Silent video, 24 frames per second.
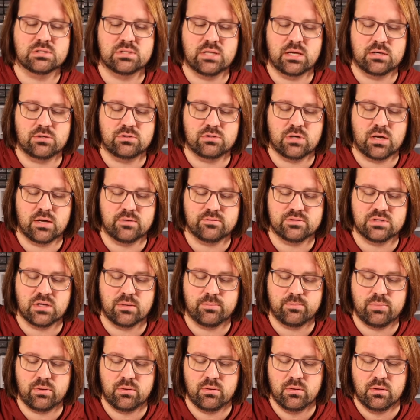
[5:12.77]
that drives
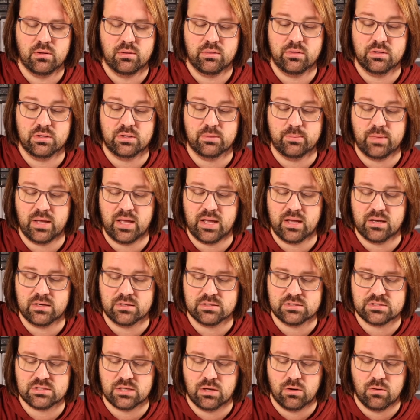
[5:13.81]
up the demand.
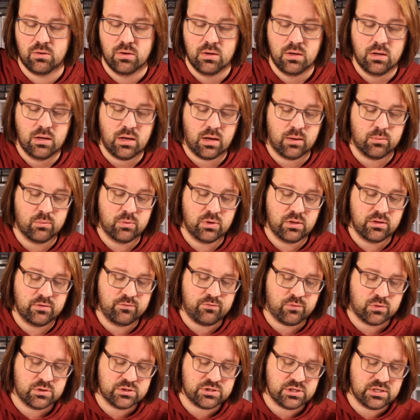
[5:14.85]
So I'm really
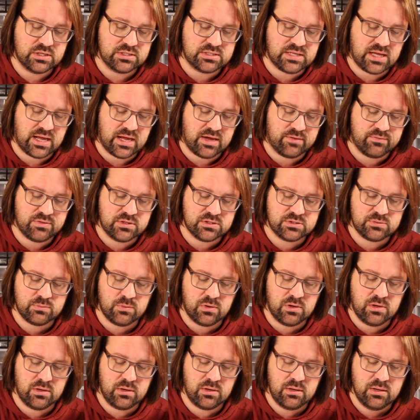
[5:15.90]
fortunate to have this
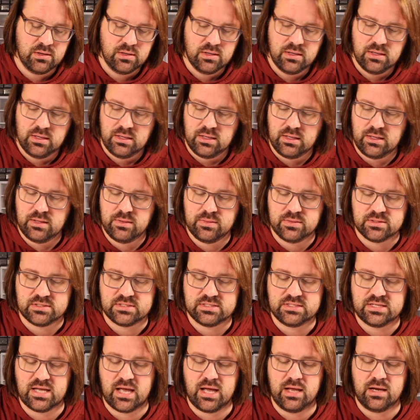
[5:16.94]
one in the
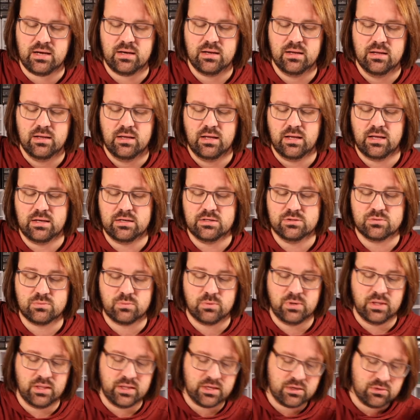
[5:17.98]
set, and he's
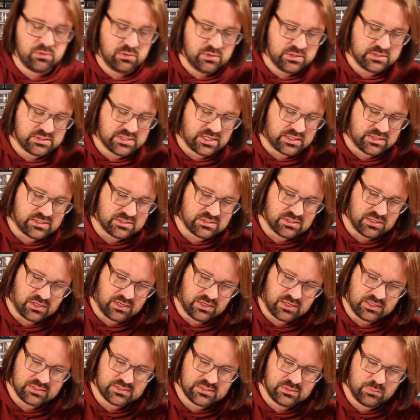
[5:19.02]
really cool. He's got this
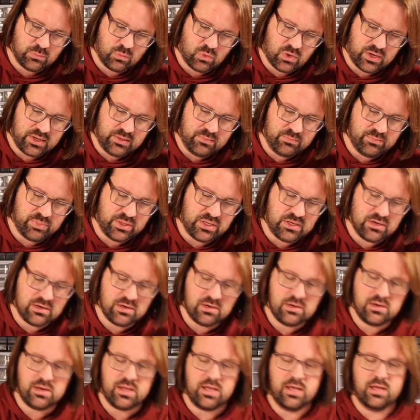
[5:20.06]
awesome white
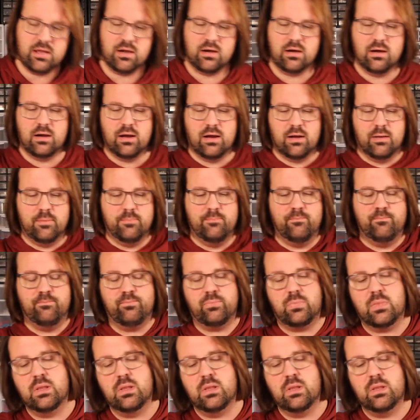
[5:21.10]
beard, and I'm